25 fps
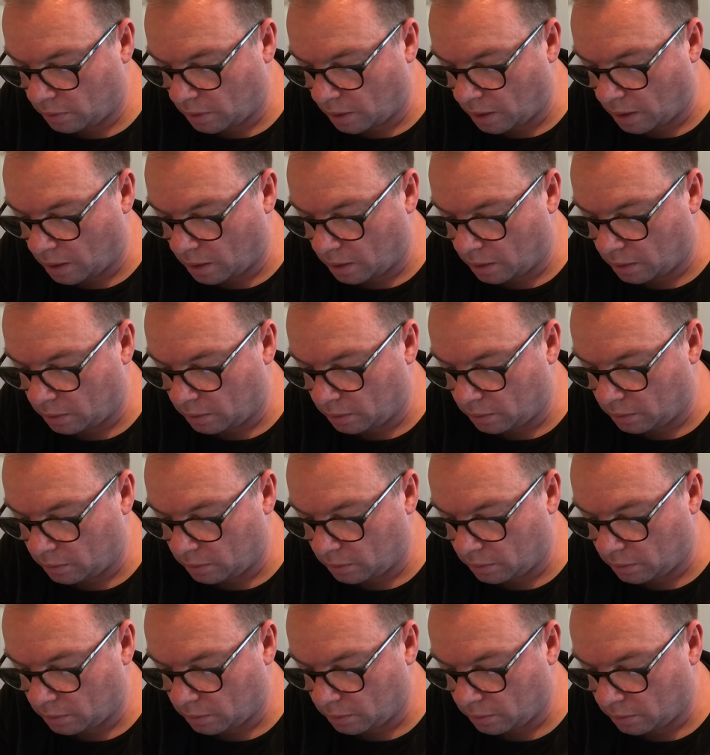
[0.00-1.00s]

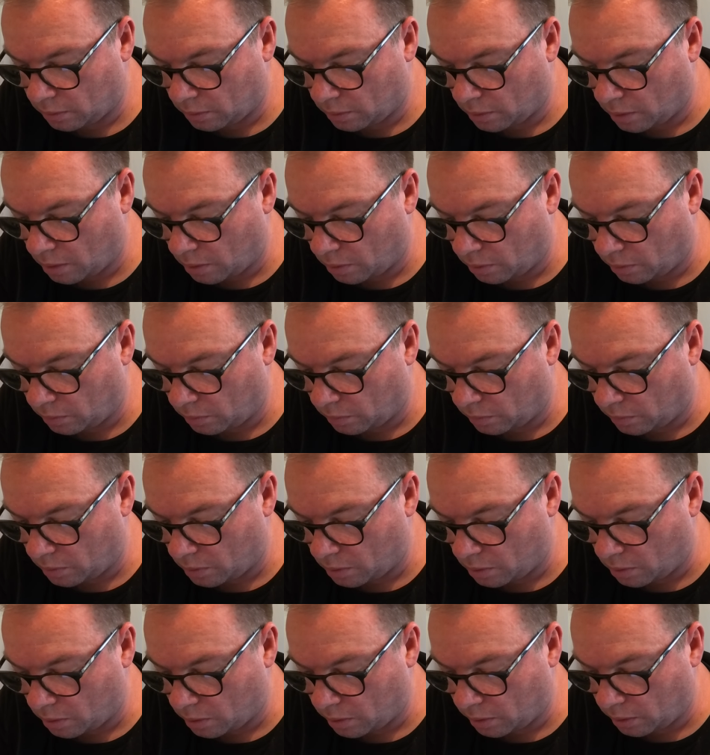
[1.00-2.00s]
And current
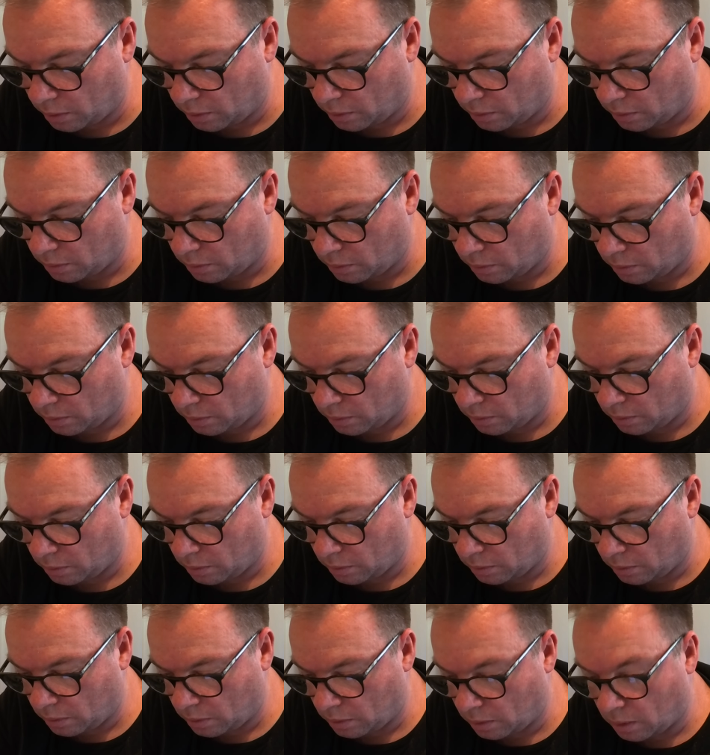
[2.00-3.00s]
9,
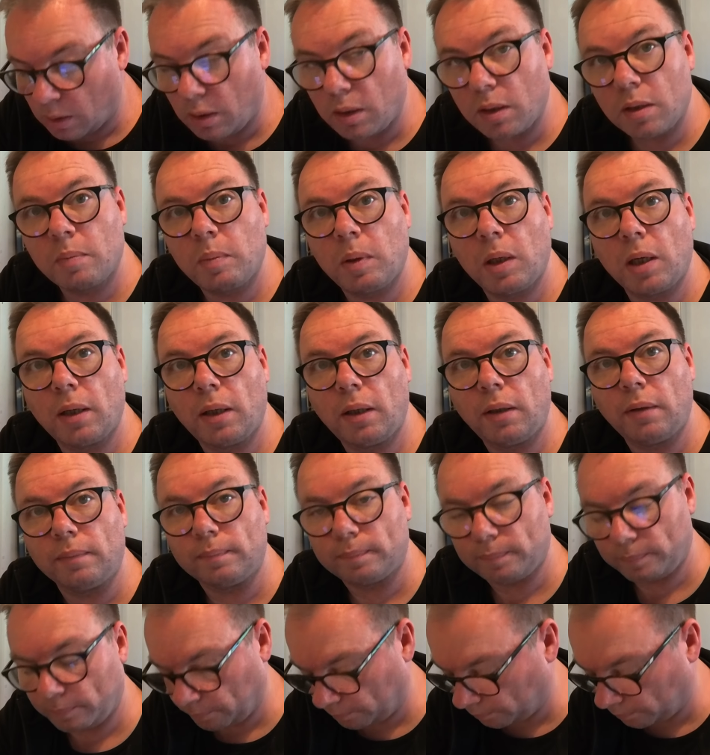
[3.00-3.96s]
and let's plug in.